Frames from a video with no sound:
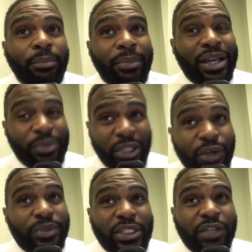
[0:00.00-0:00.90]
by them
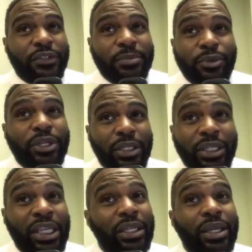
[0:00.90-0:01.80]
young receivers, boy,
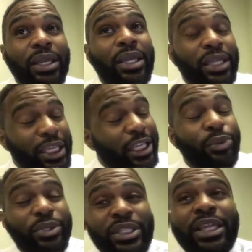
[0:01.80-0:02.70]
he
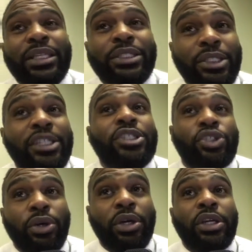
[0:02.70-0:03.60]
was getting
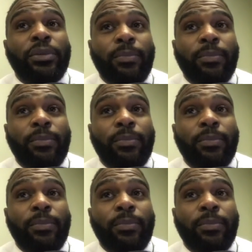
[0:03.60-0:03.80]
destroyed.